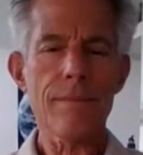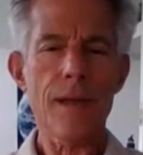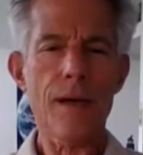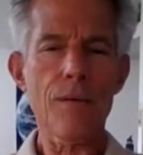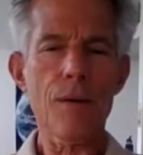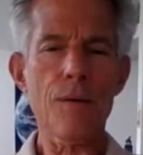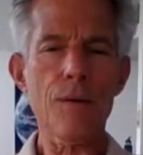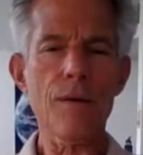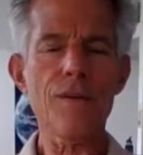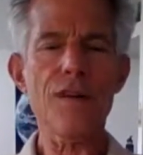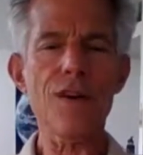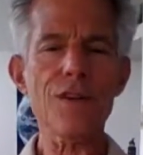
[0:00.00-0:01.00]
And we will
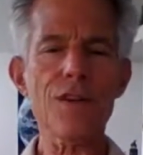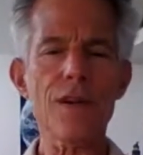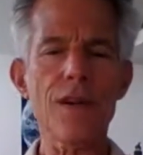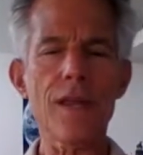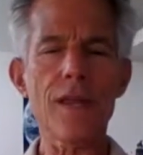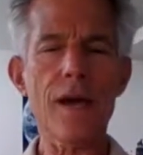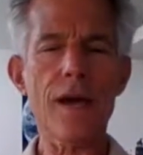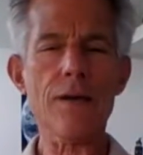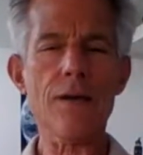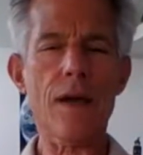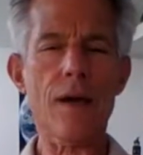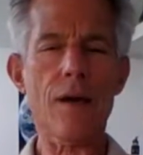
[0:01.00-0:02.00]
reverse it on the
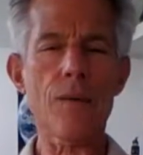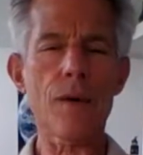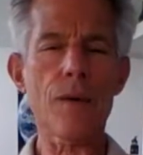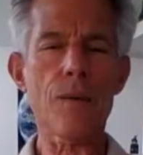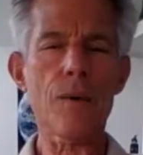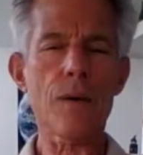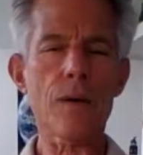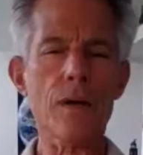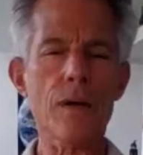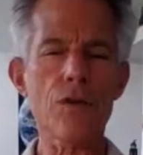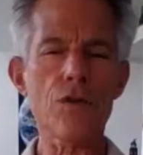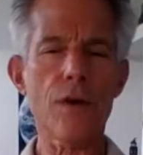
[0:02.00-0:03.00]
exhale. We will
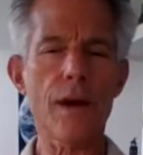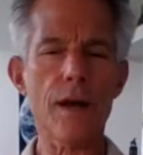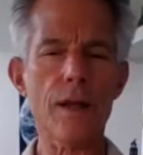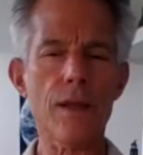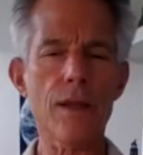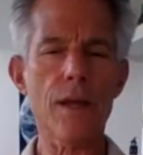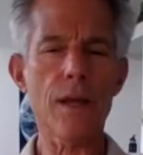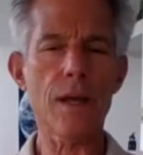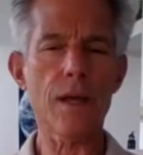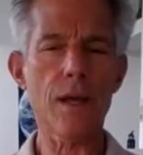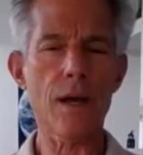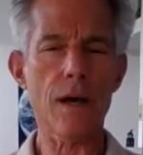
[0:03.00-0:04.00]
contract the
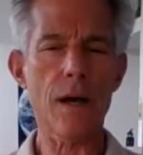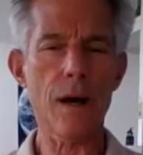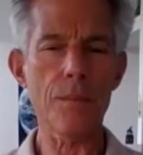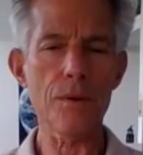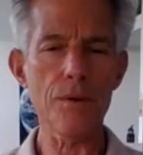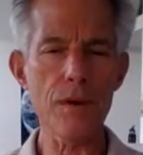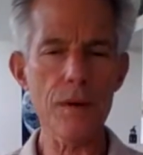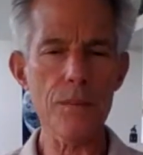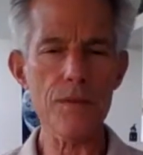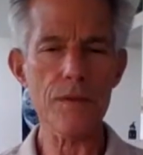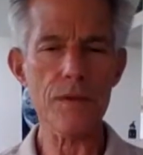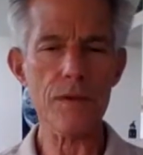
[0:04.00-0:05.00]
upper
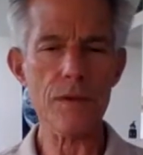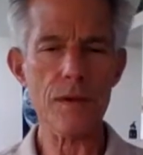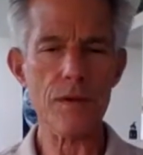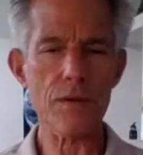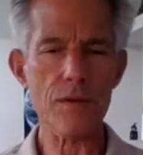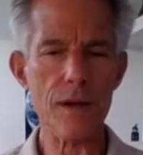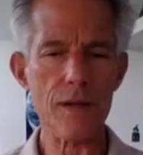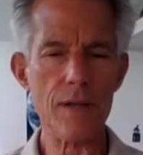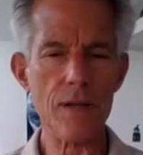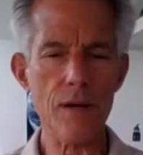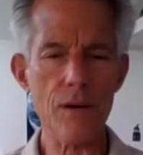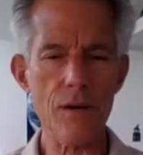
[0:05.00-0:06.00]
ribs, contract the
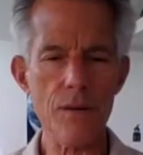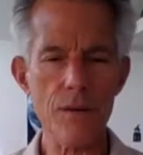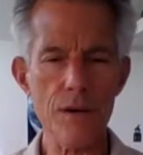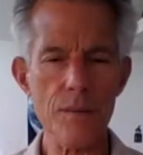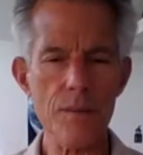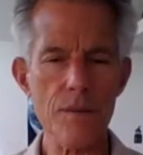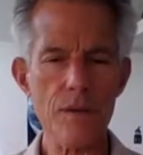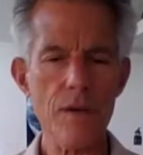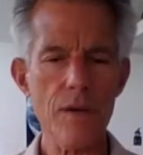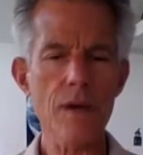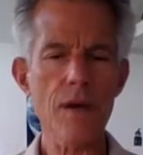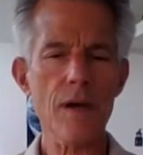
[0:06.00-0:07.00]
lower ribs,
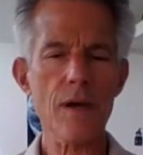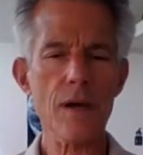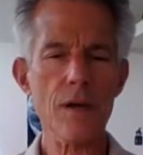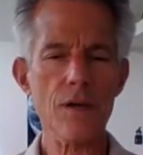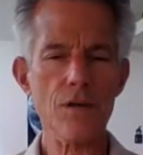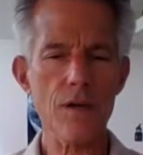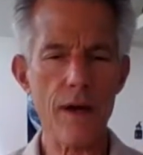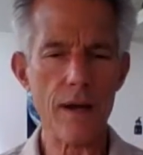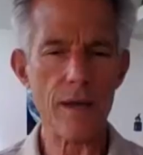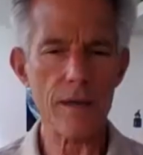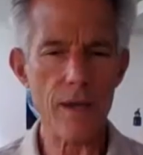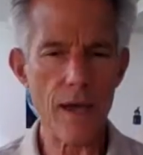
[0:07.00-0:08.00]

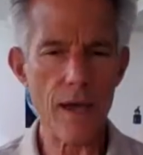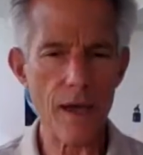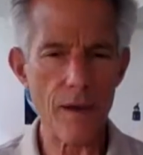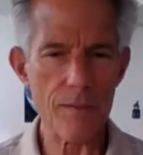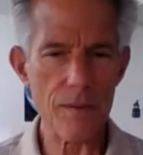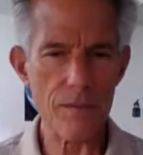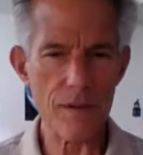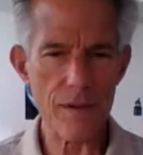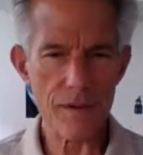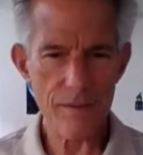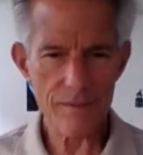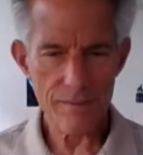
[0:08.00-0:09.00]
contract the abdomen.
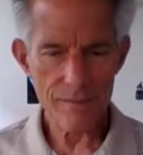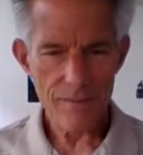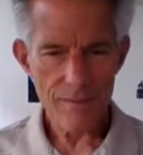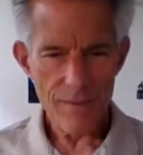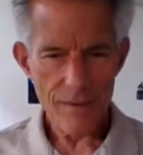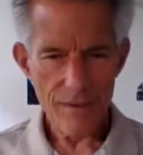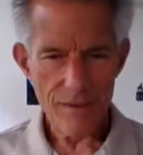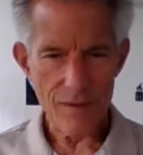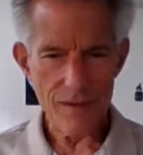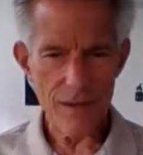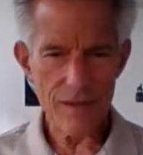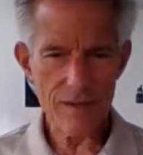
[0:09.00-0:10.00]
So
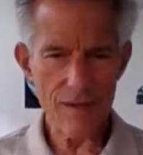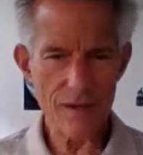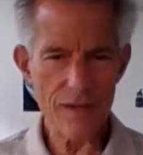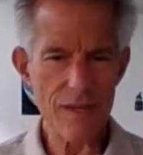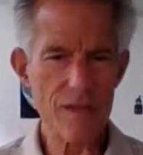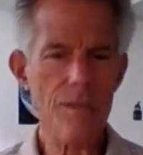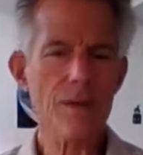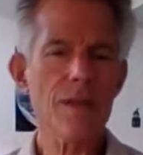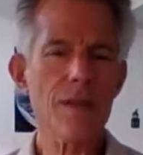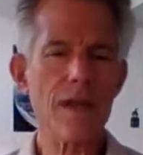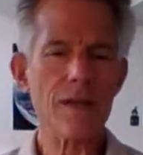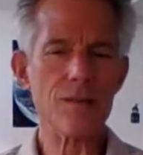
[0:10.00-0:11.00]
let's start the
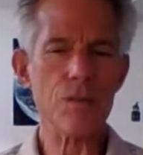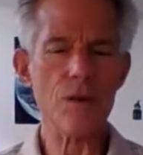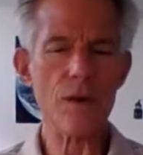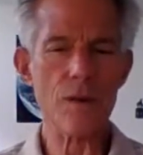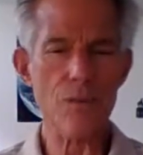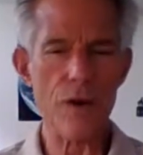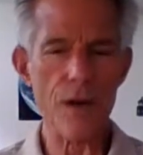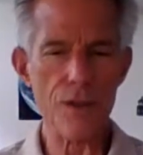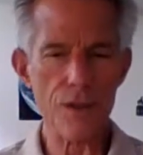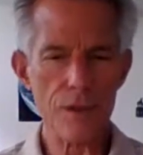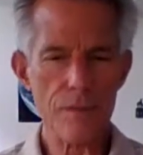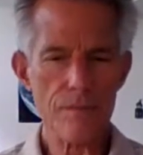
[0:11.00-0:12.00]
next breath.